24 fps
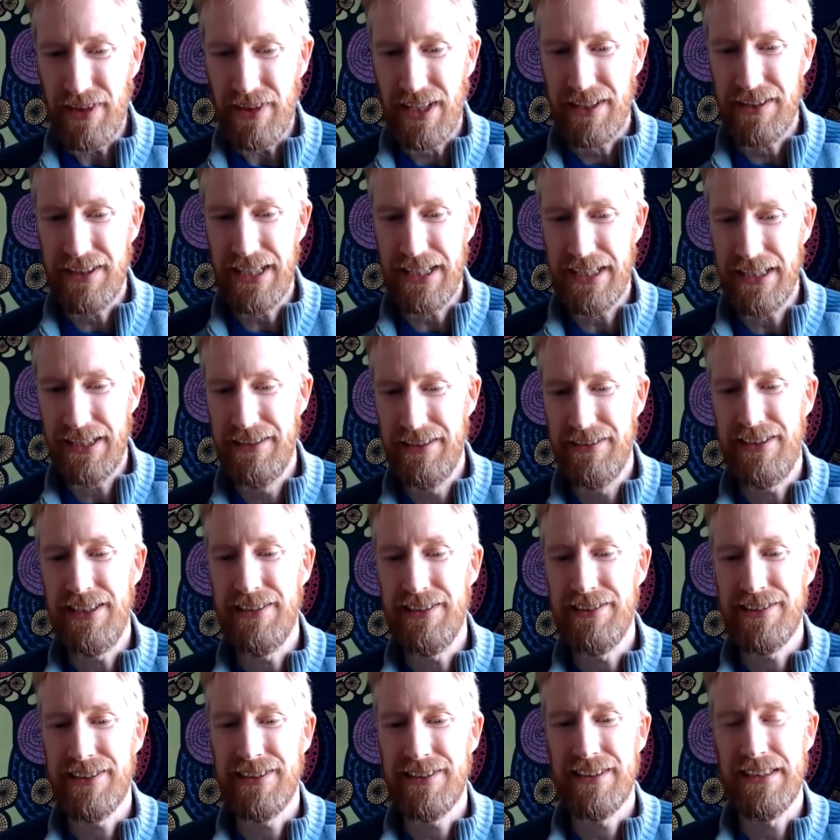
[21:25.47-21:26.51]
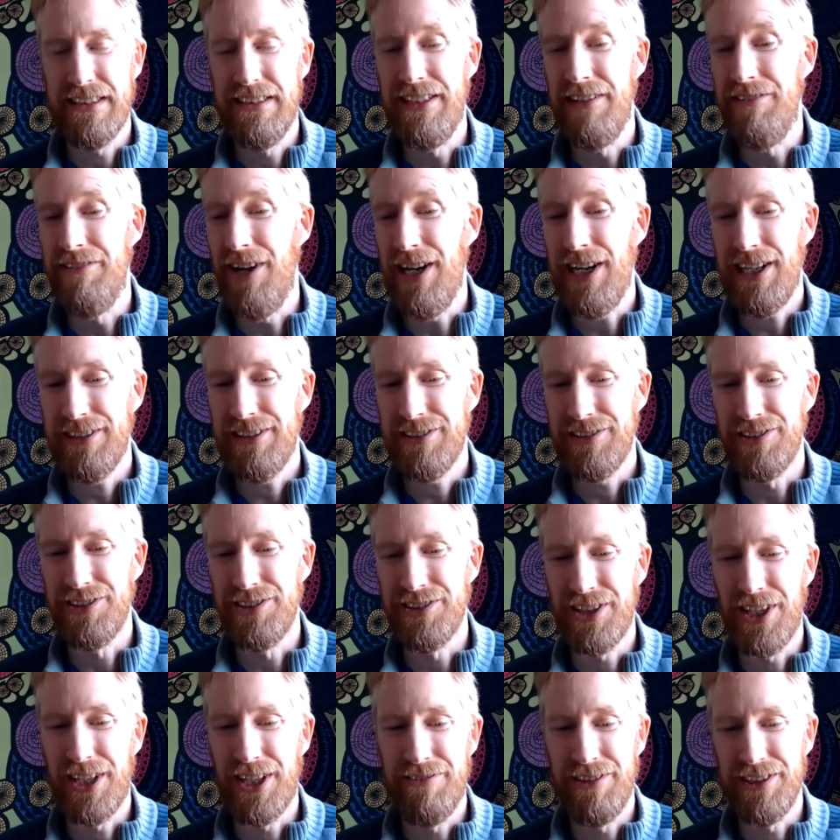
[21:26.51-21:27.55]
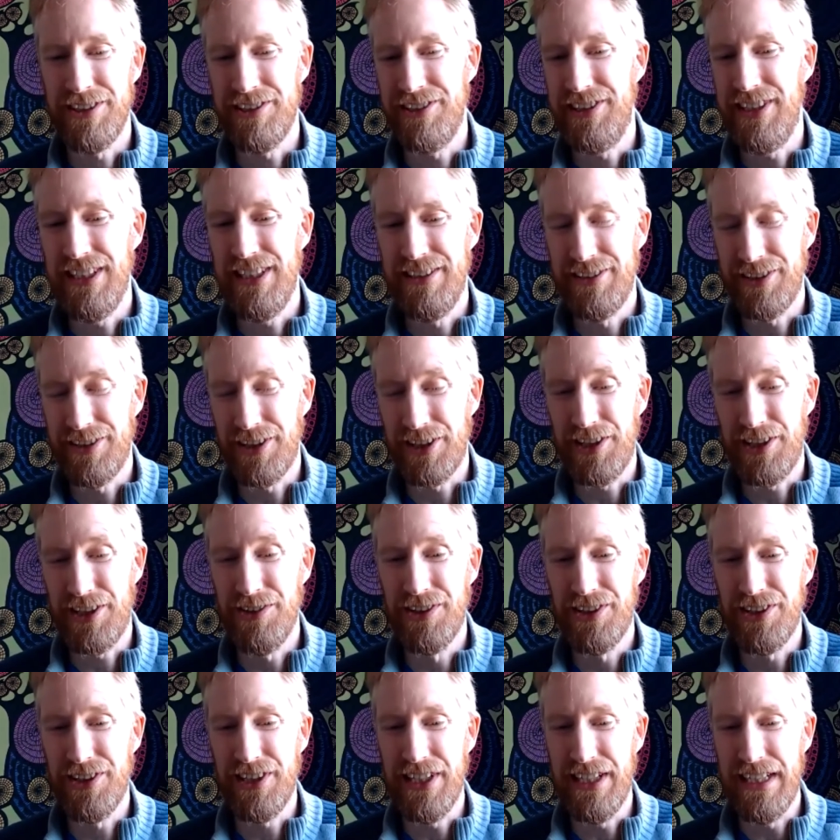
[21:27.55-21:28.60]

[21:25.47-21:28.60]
then this device or service needs security,